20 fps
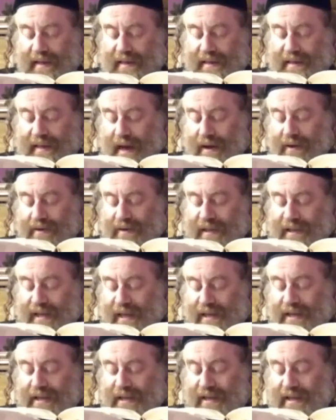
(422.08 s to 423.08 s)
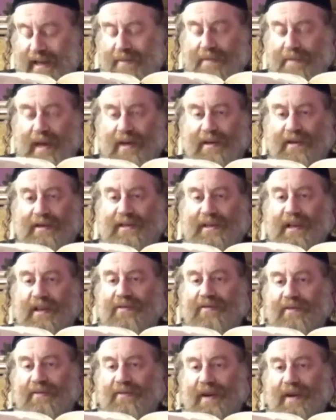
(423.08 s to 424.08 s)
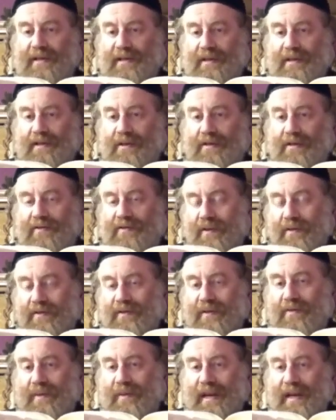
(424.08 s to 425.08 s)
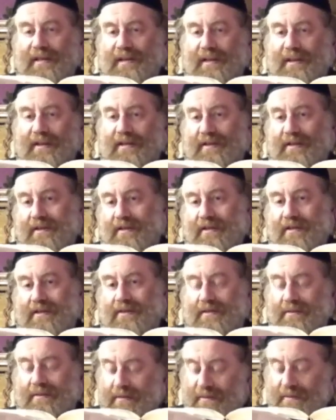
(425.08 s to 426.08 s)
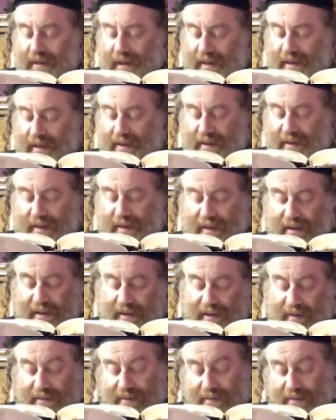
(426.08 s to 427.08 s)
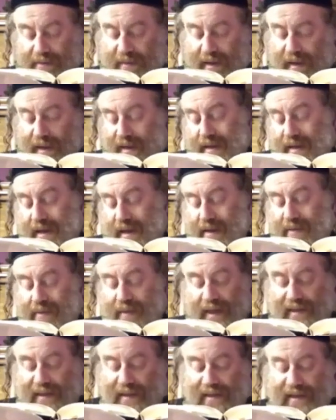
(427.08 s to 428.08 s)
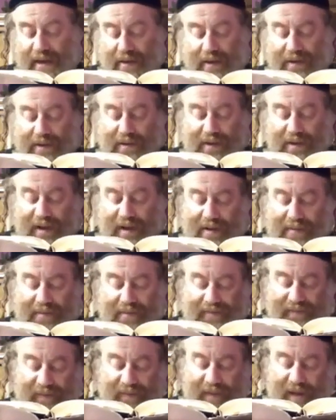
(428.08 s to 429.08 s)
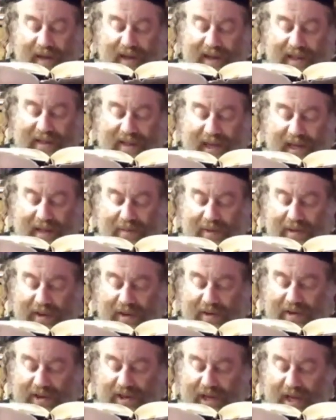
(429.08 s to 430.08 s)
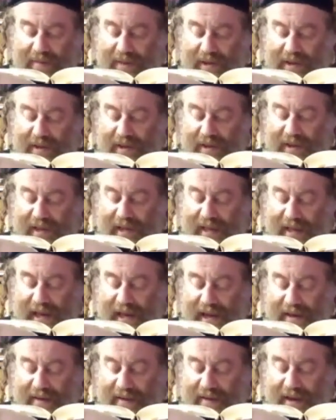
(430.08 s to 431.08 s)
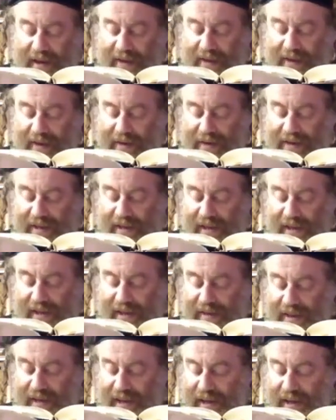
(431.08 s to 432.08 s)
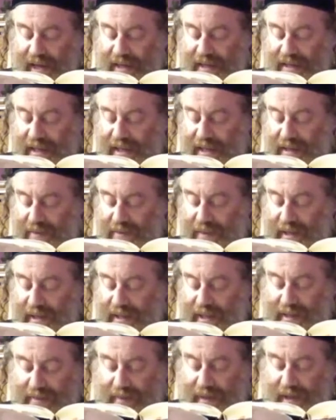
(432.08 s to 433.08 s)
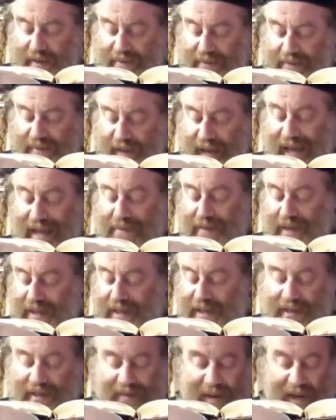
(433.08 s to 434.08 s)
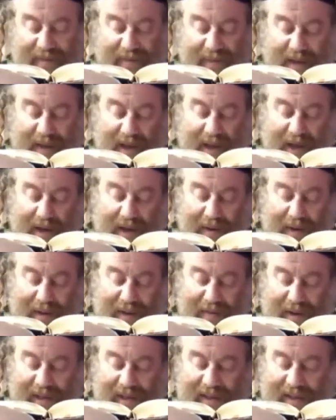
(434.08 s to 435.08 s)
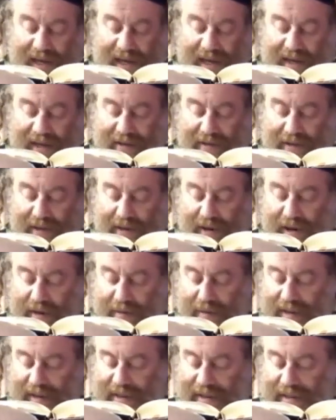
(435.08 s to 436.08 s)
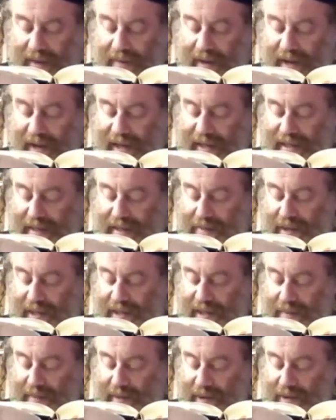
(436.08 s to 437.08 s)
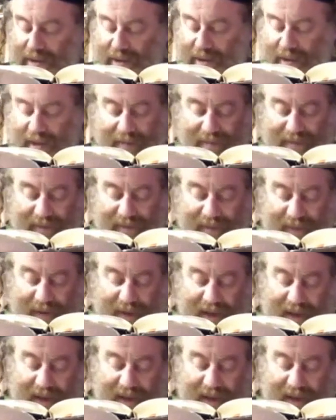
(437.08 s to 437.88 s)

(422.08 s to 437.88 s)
as our sages say, make yourself a vessel of, of the blessings, right? Uh, and uh, blessings are going to come. Talmud Yerushalmi, Sota 9, uh, 13, relates that a businessman and businessman, was once studying Torah when some customers approached him,